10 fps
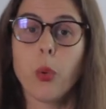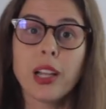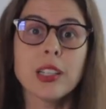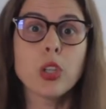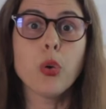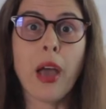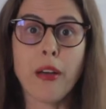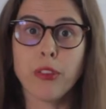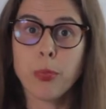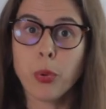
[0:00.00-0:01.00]
Well, you
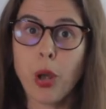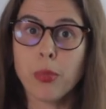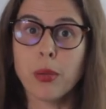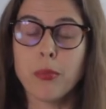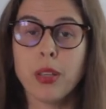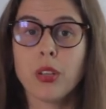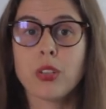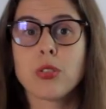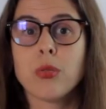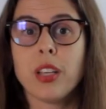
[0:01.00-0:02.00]
have a problem
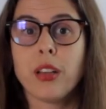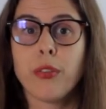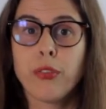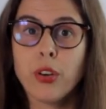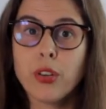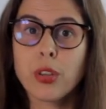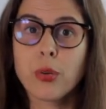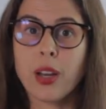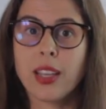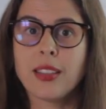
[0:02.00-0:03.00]
because during the first
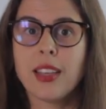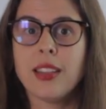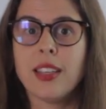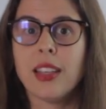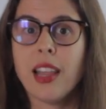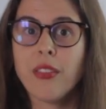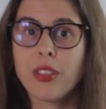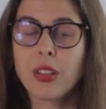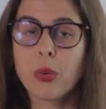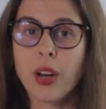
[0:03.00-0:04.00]
grade and the
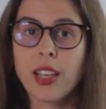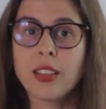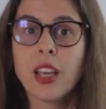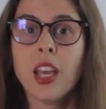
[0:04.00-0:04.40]
11th grade,